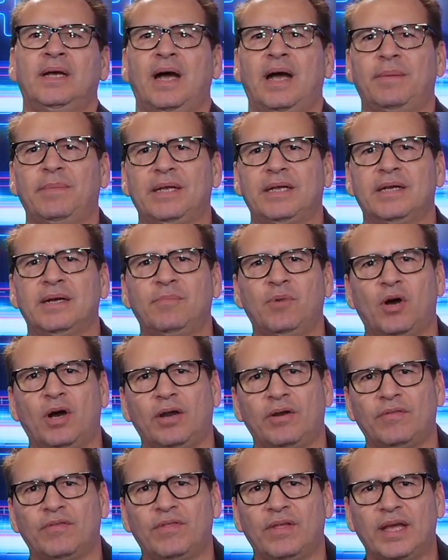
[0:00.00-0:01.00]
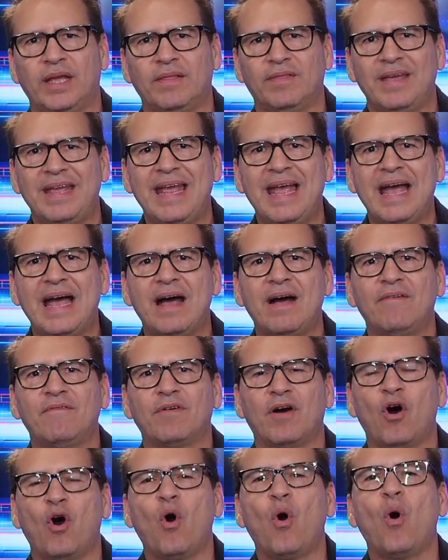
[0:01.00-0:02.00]
I mean, come on, they, they
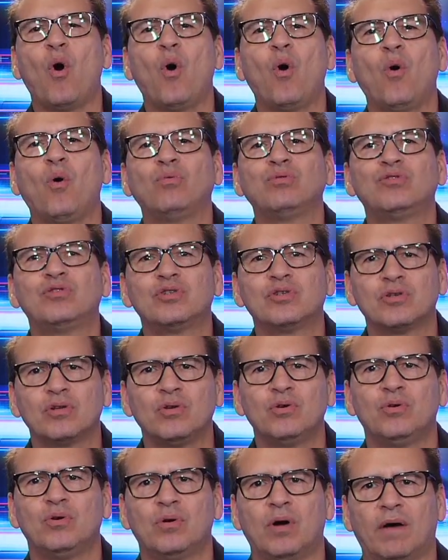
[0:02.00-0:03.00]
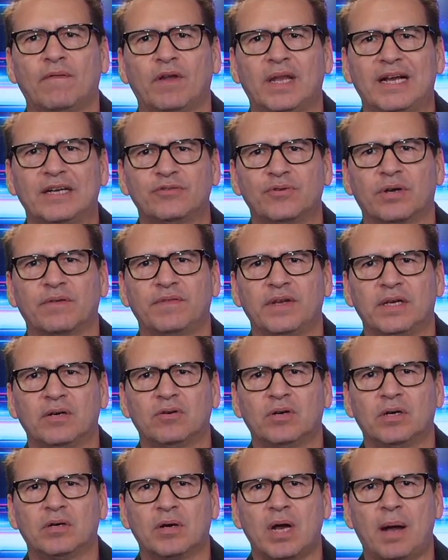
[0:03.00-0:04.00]
have a whole slew of electric
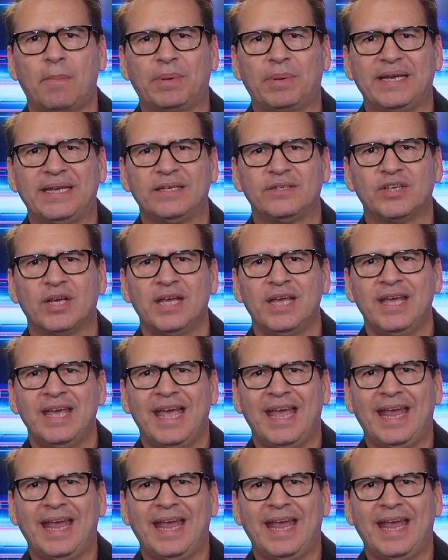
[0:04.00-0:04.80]
vehicle companies,